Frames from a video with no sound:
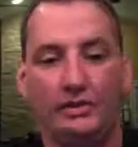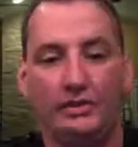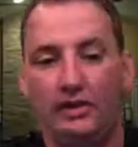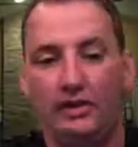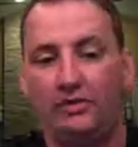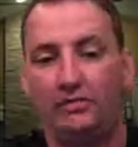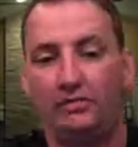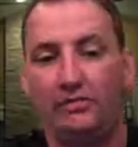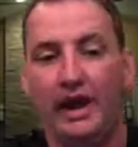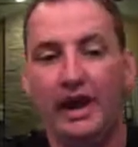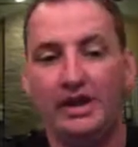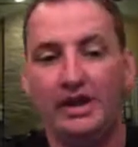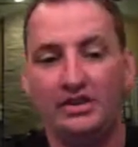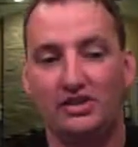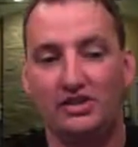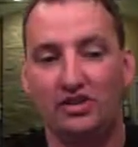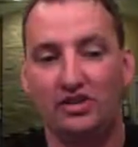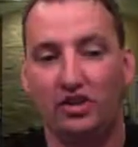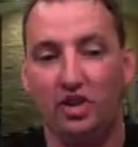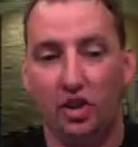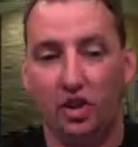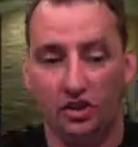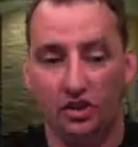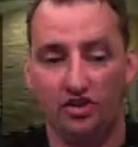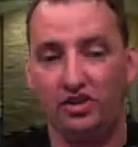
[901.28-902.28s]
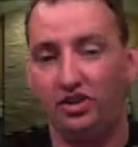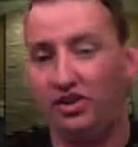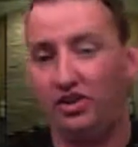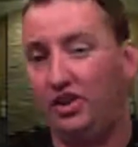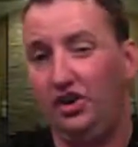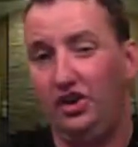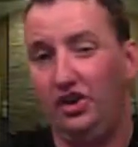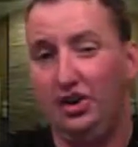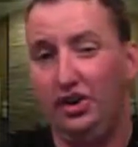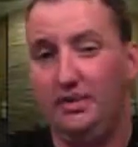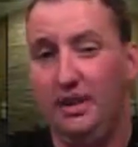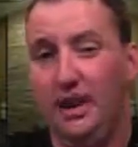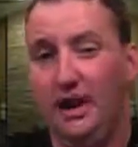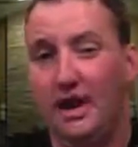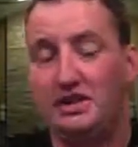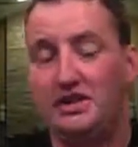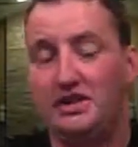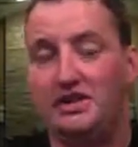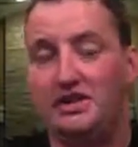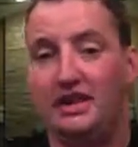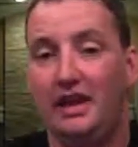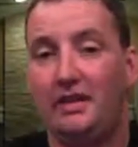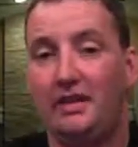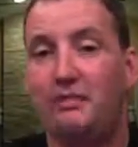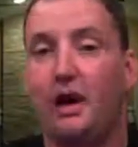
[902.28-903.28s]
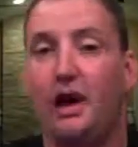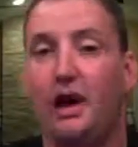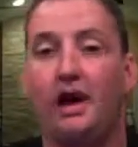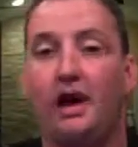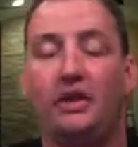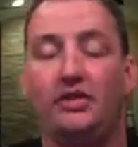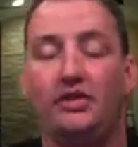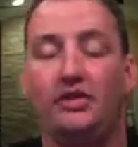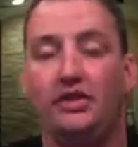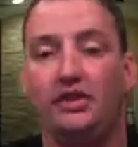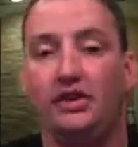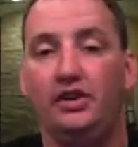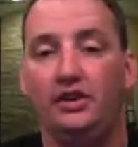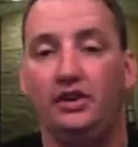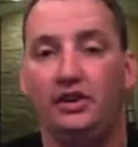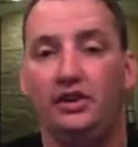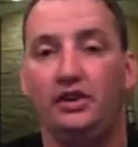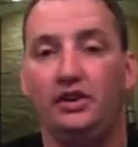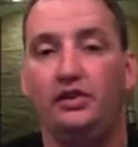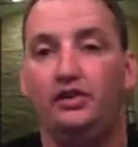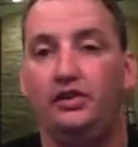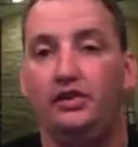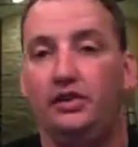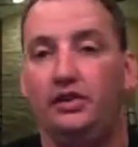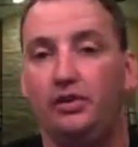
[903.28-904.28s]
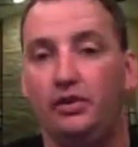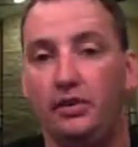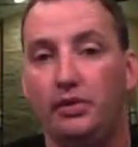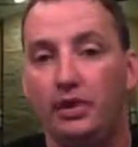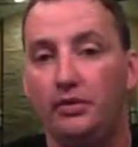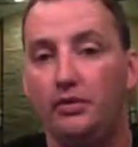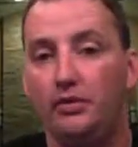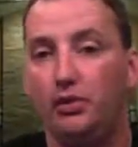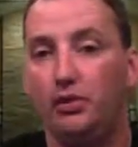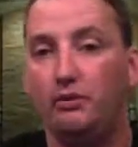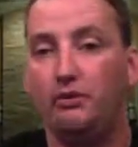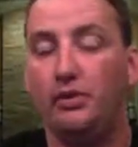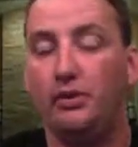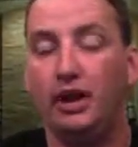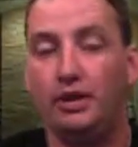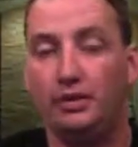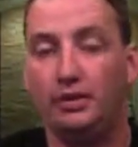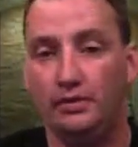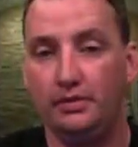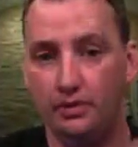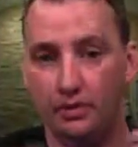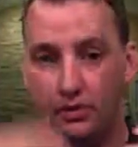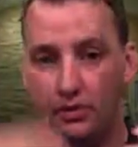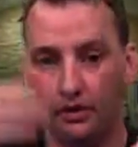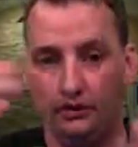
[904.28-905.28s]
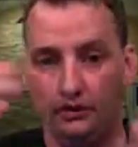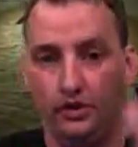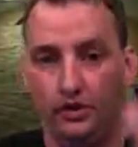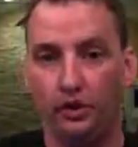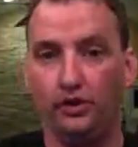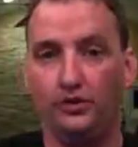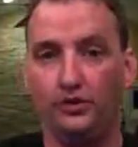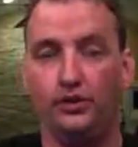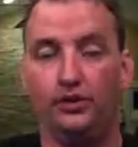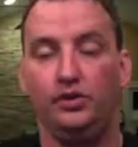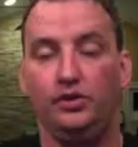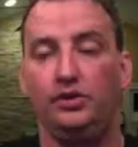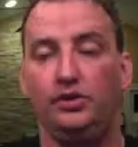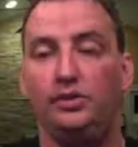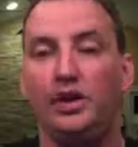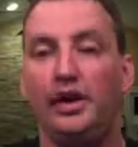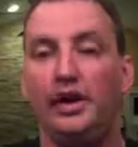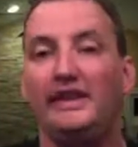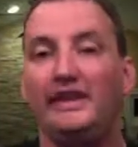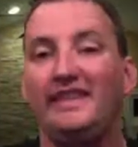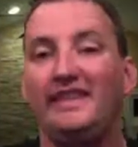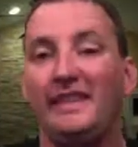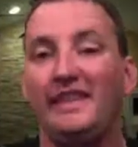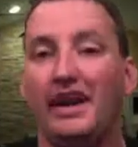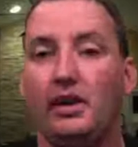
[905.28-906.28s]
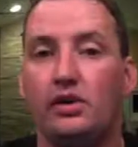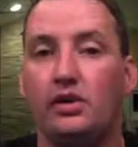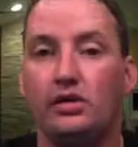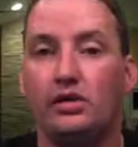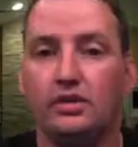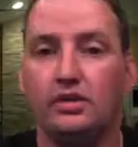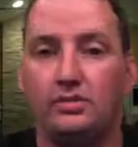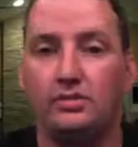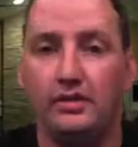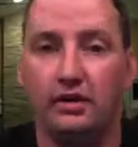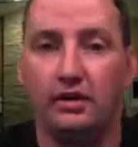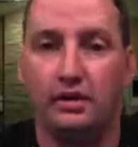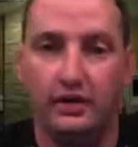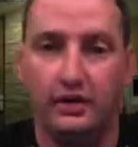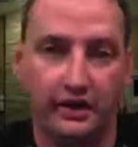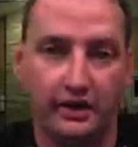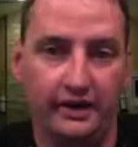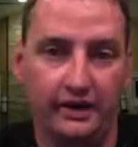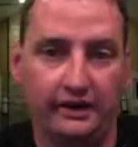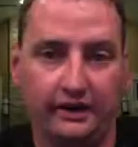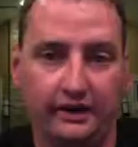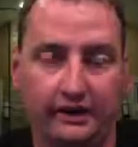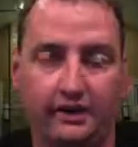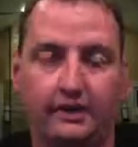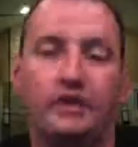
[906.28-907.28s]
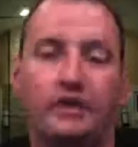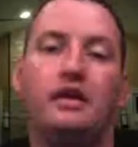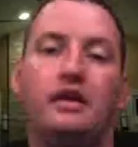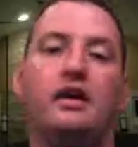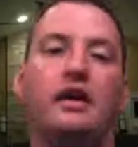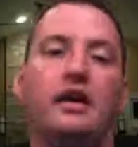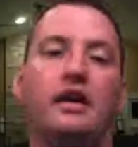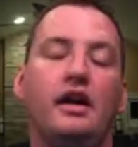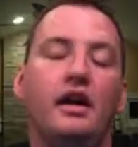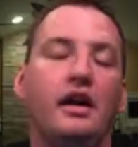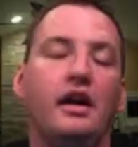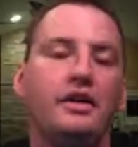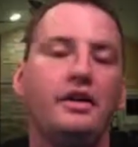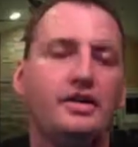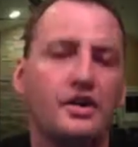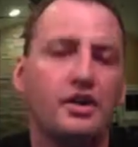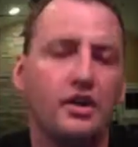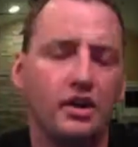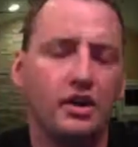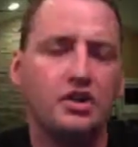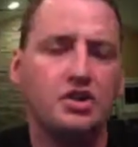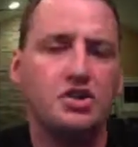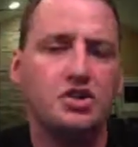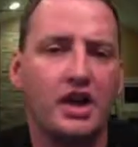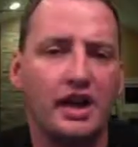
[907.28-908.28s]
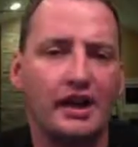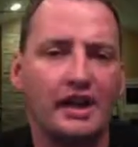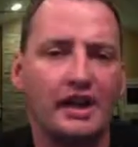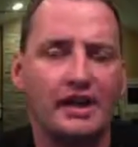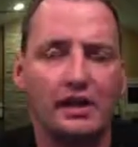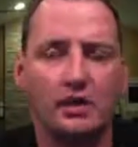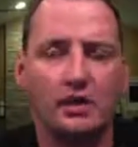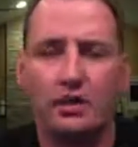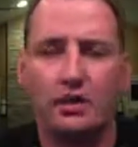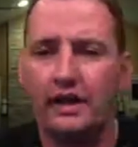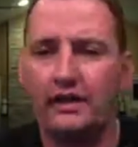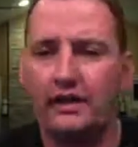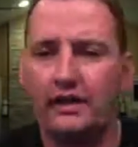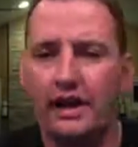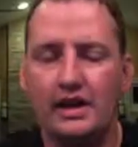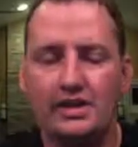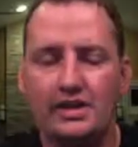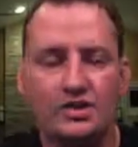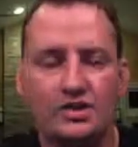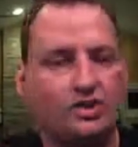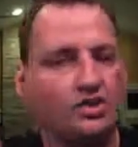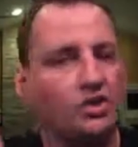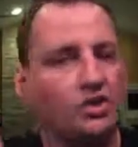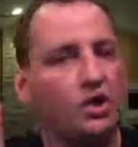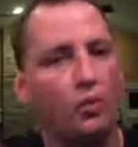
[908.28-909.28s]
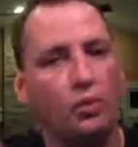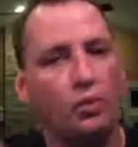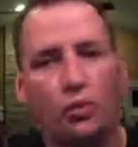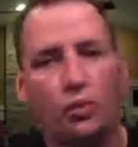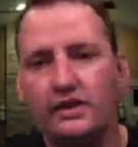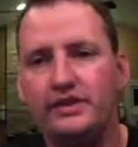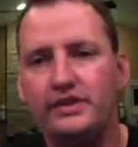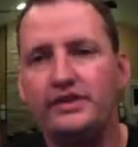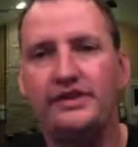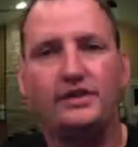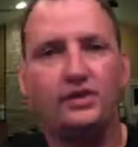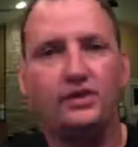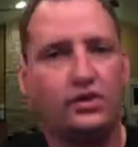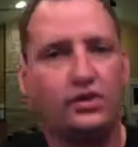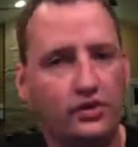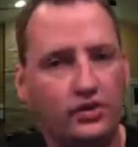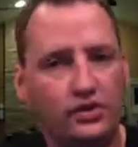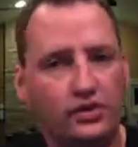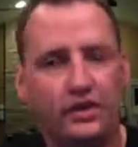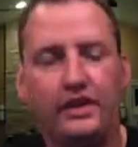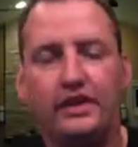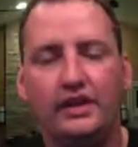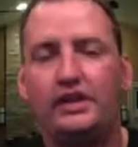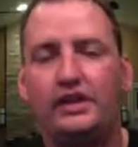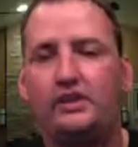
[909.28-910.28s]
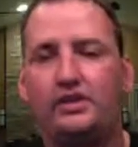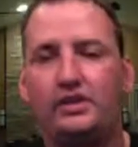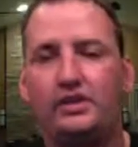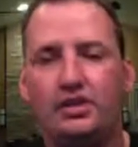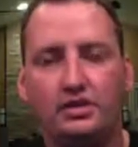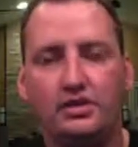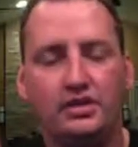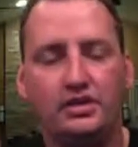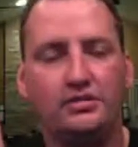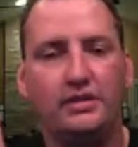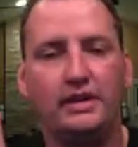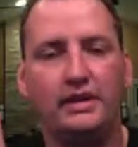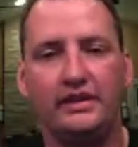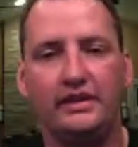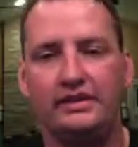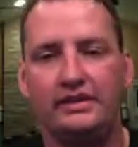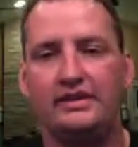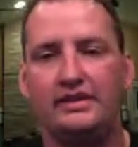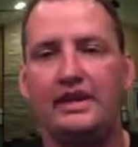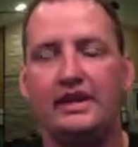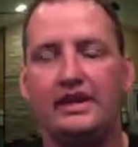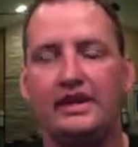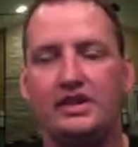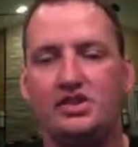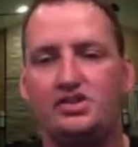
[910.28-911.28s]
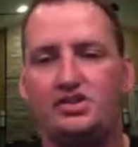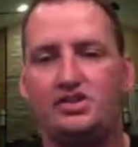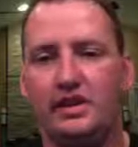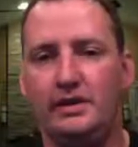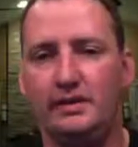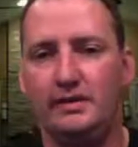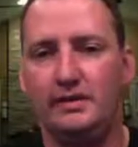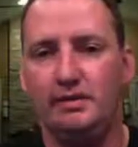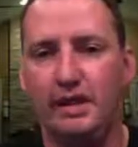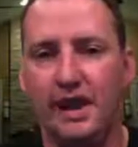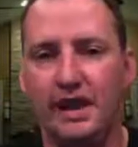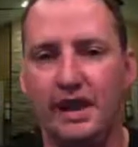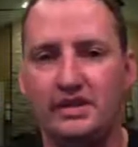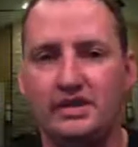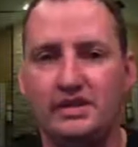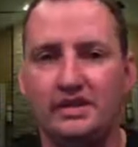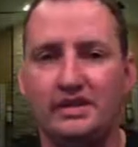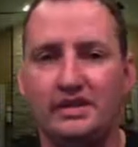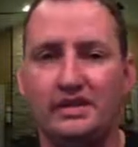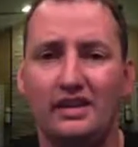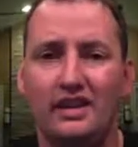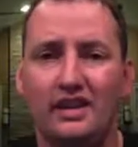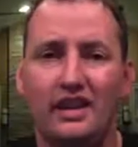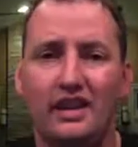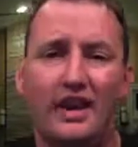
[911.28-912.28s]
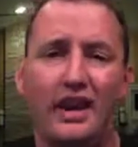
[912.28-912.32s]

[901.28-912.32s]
of those patches that aren't security patches, they might sit on those for 3 or 4 months before it falls into the right cycle to be released. So they're going to try and get away with that and just start onesie twosie, and it should just be a steady stream of patches.